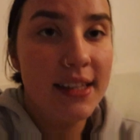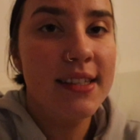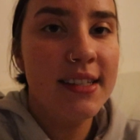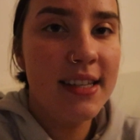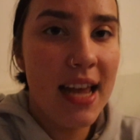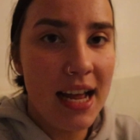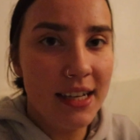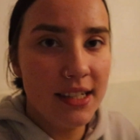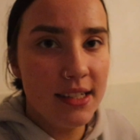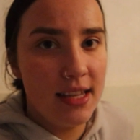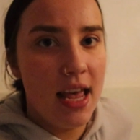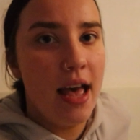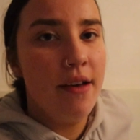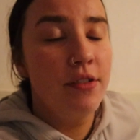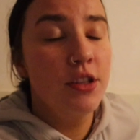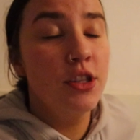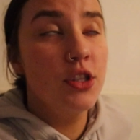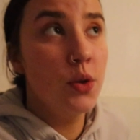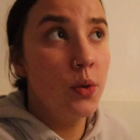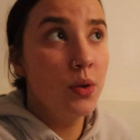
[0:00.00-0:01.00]
It's 10 to
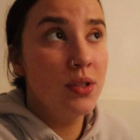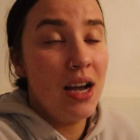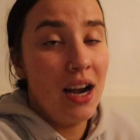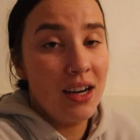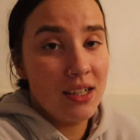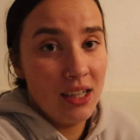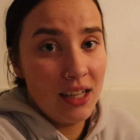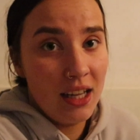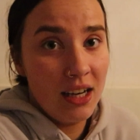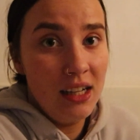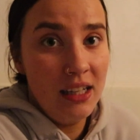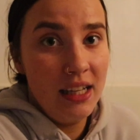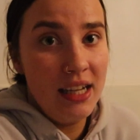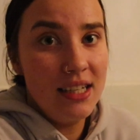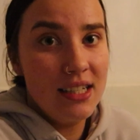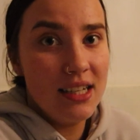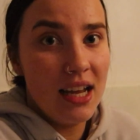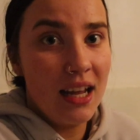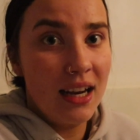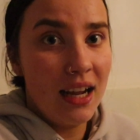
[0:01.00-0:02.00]
7, so it's actually kind of
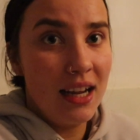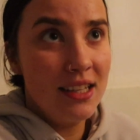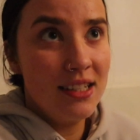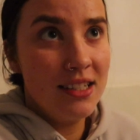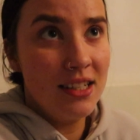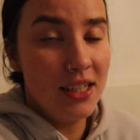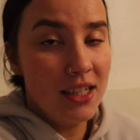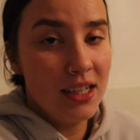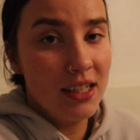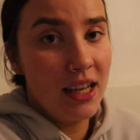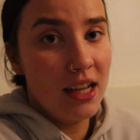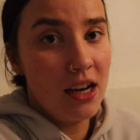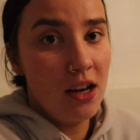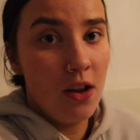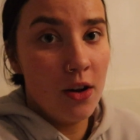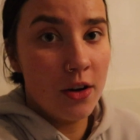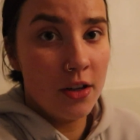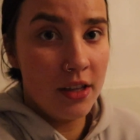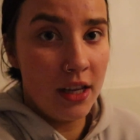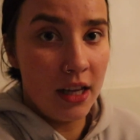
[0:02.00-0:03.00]
late, and I still didn't get a
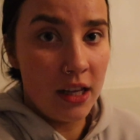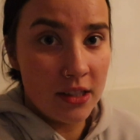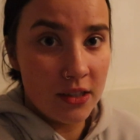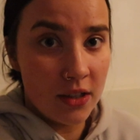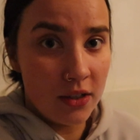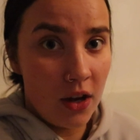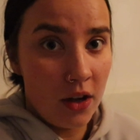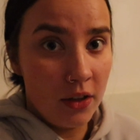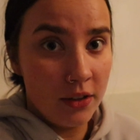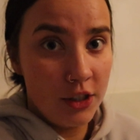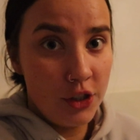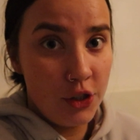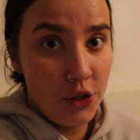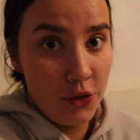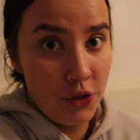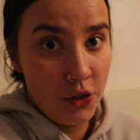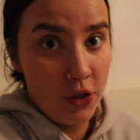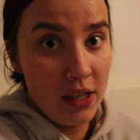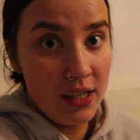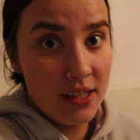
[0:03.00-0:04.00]
lot of things on the
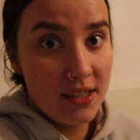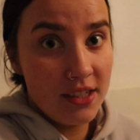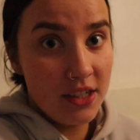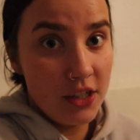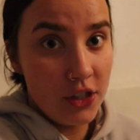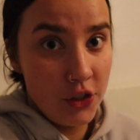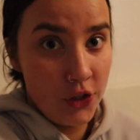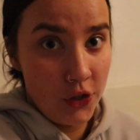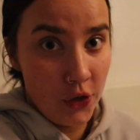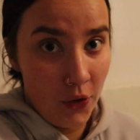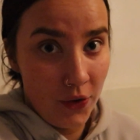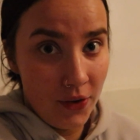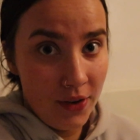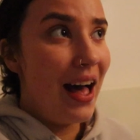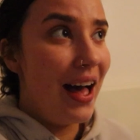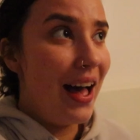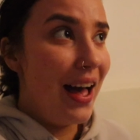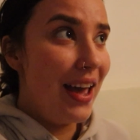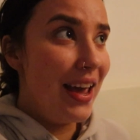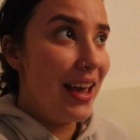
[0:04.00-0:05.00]
to-do list done.
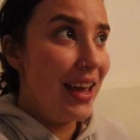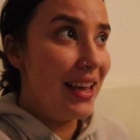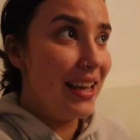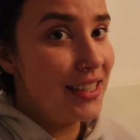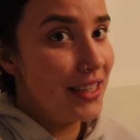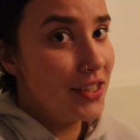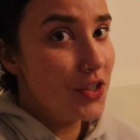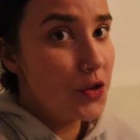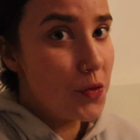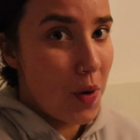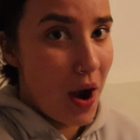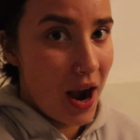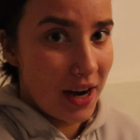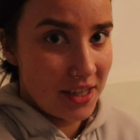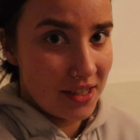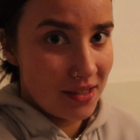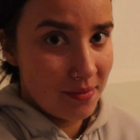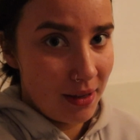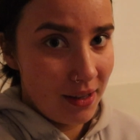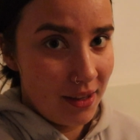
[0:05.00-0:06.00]
I didn't
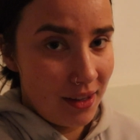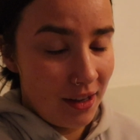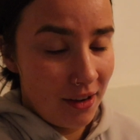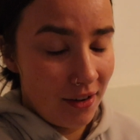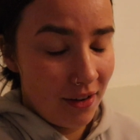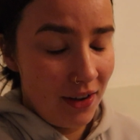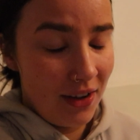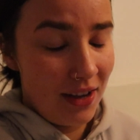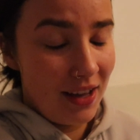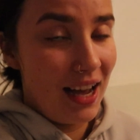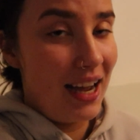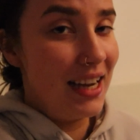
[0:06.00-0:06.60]
practice my theory.